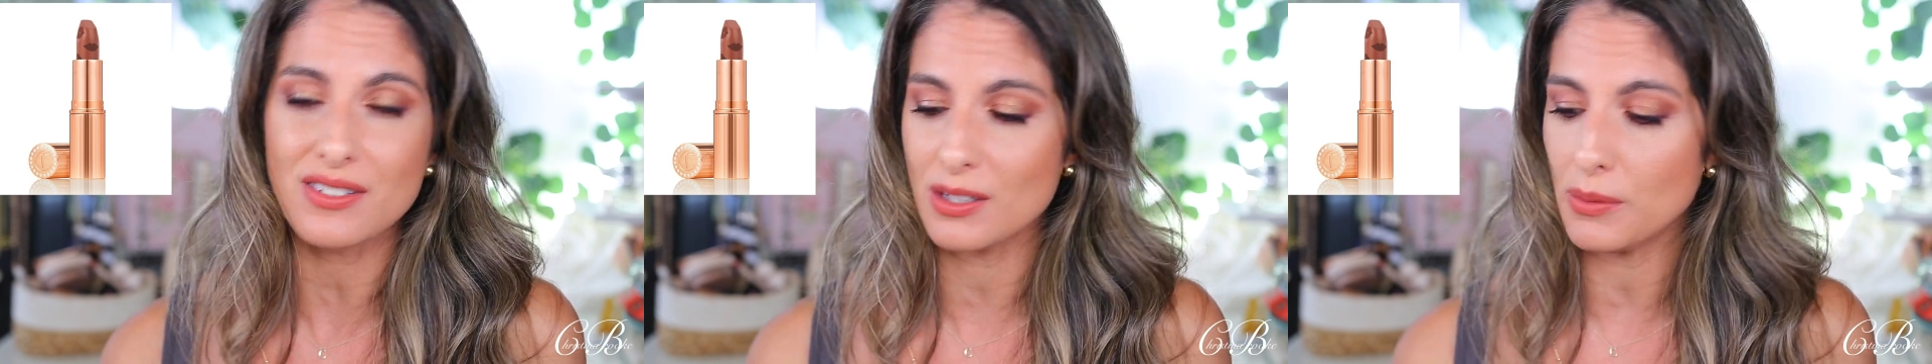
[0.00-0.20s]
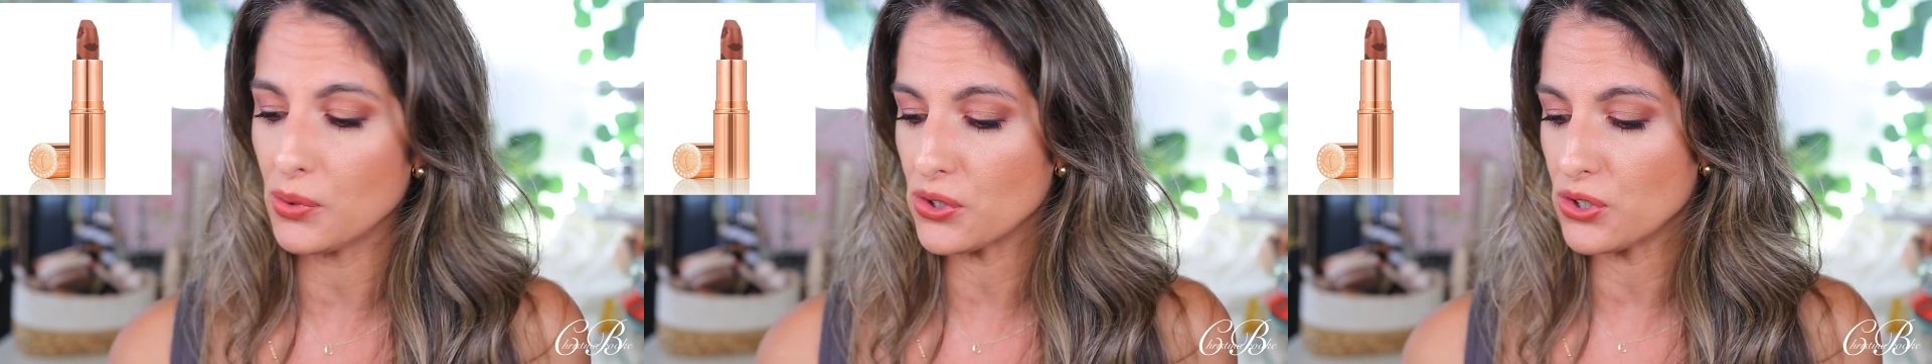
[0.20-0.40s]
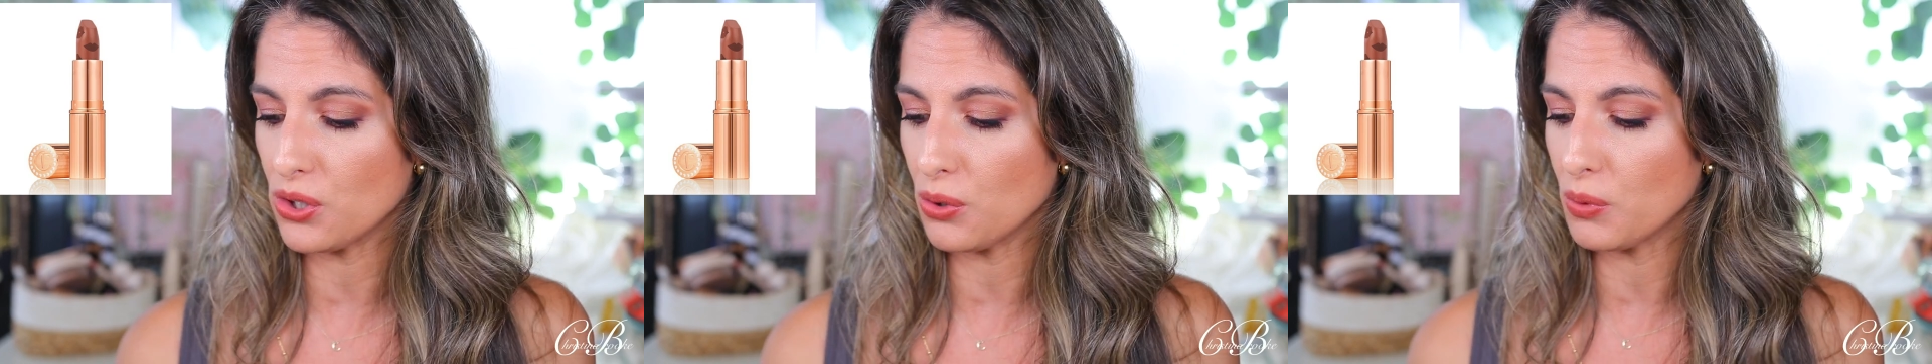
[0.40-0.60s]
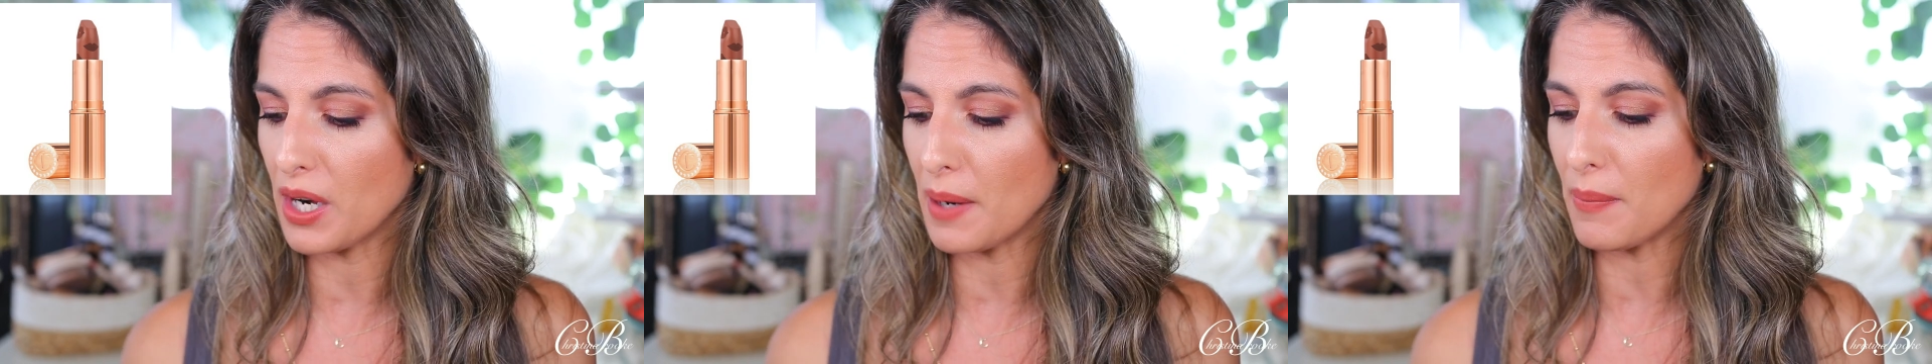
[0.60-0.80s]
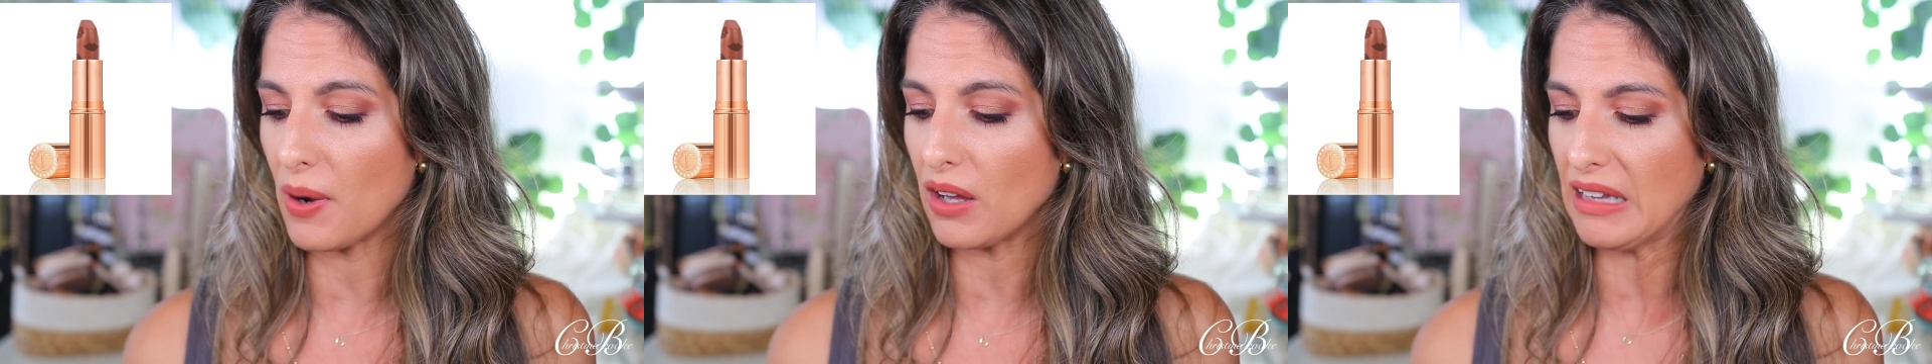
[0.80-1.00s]
similar to the one
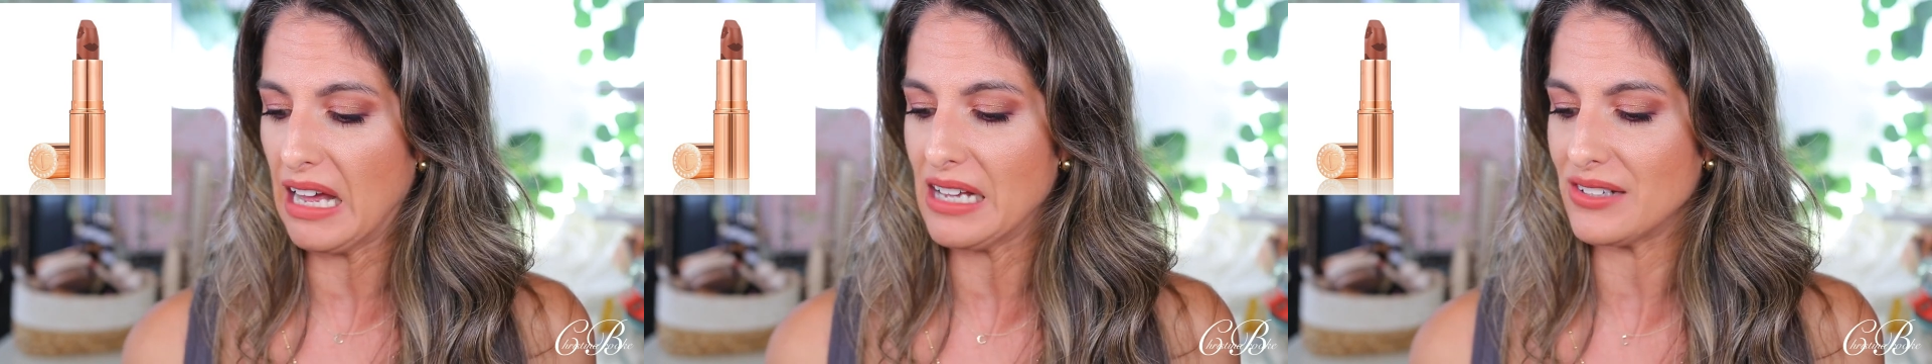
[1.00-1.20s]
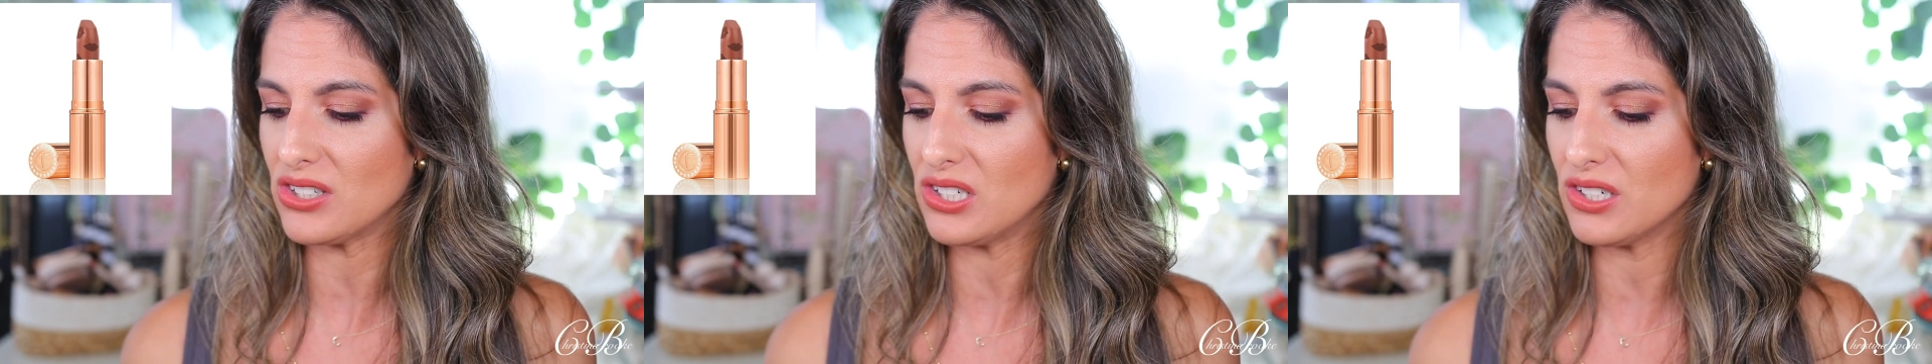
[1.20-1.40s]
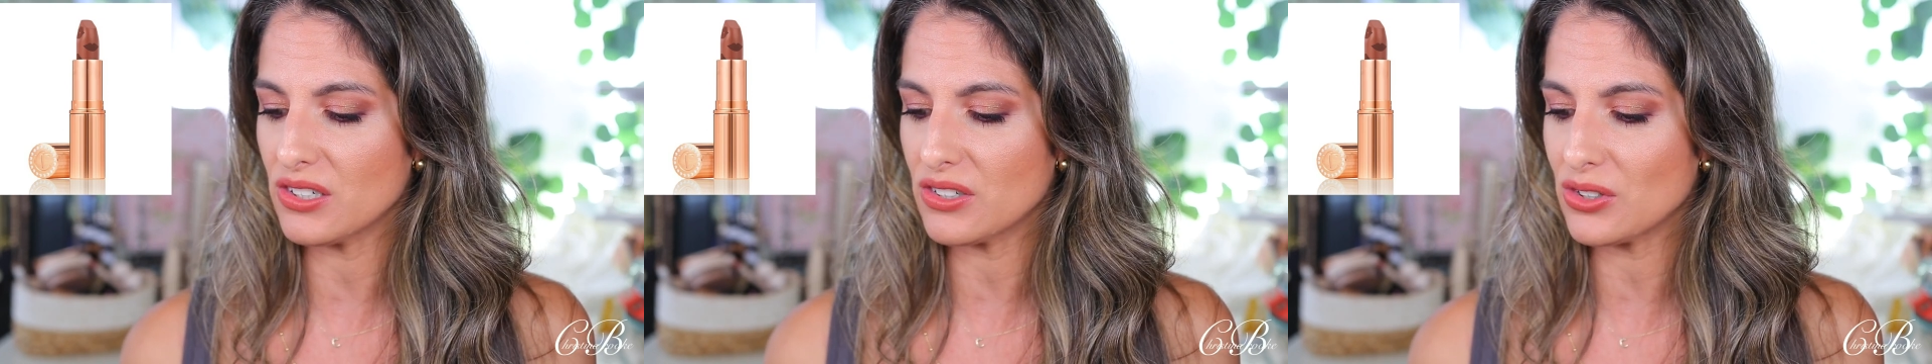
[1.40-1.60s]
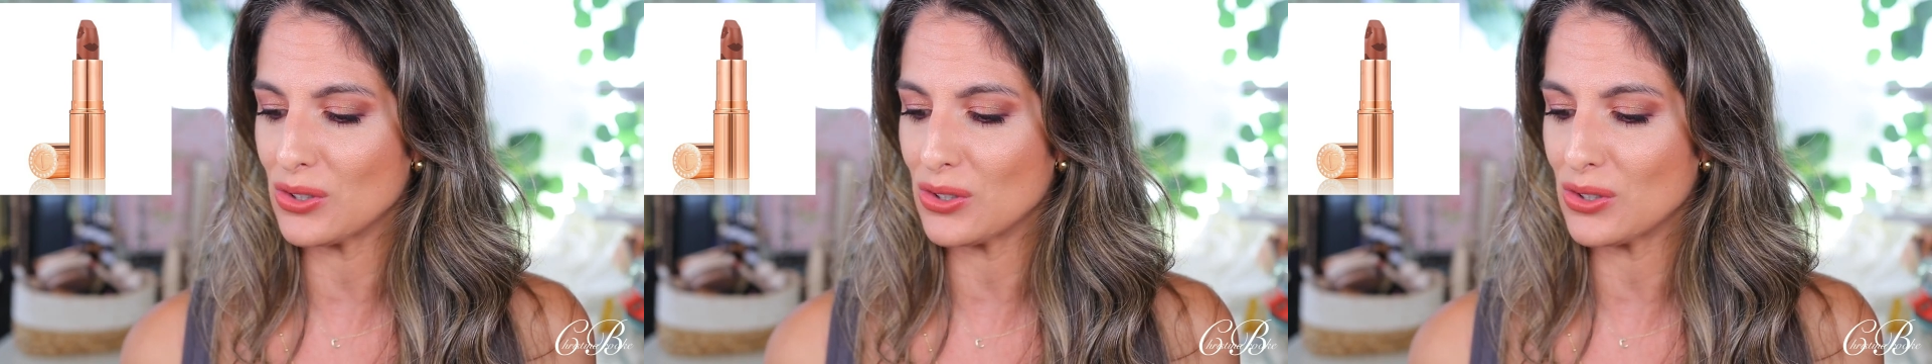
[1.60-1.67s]
I bought last year.